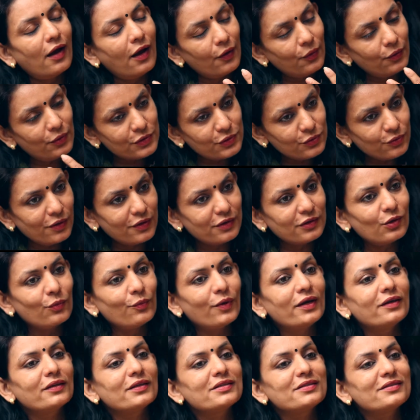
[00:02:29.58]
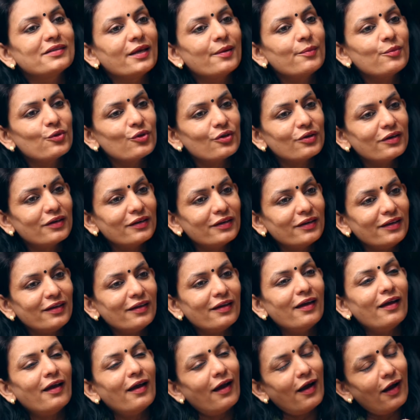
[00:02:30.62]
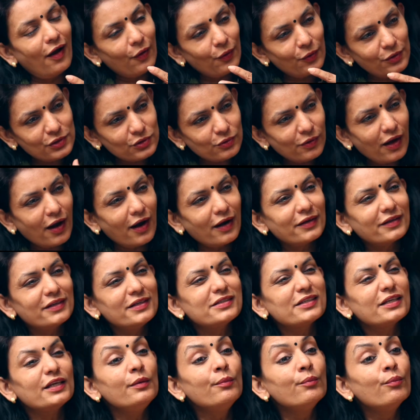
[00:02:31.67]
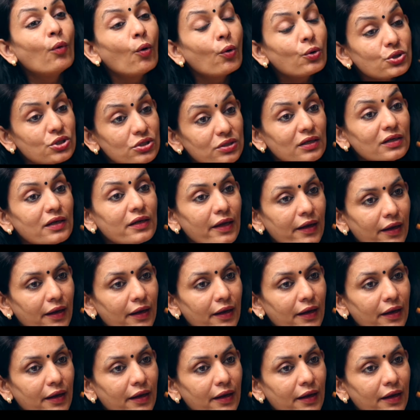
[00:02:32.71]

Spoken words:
I also underwent the same journey. I also had these emotional